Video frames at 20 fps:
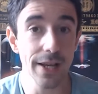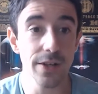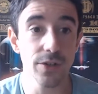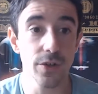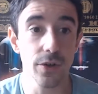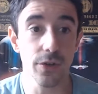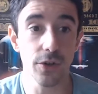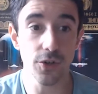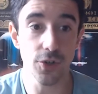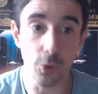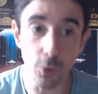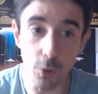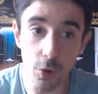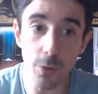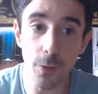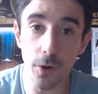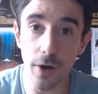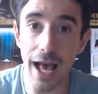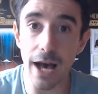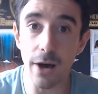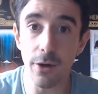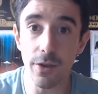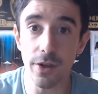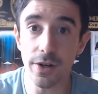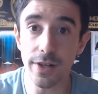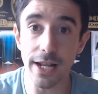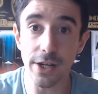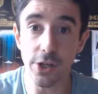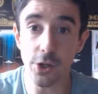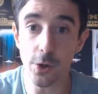So there's a rumor out
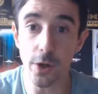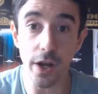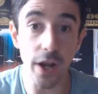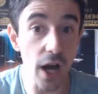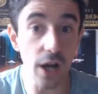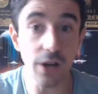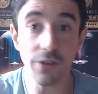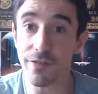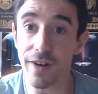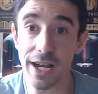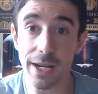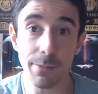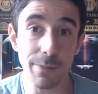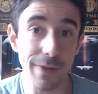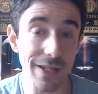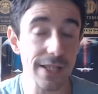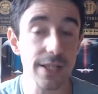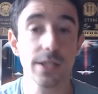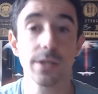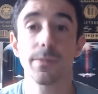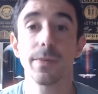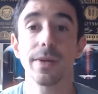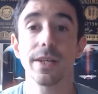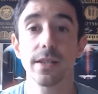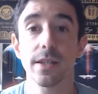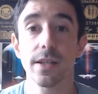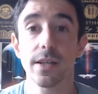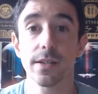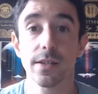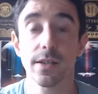there that you cannot find
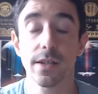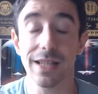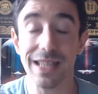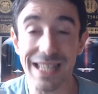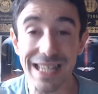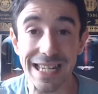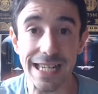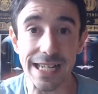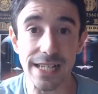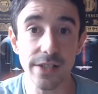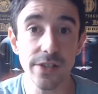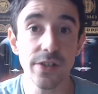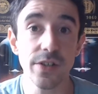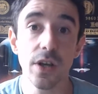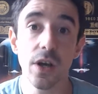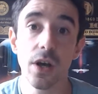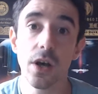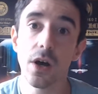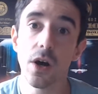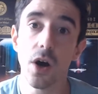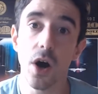business-to-business leads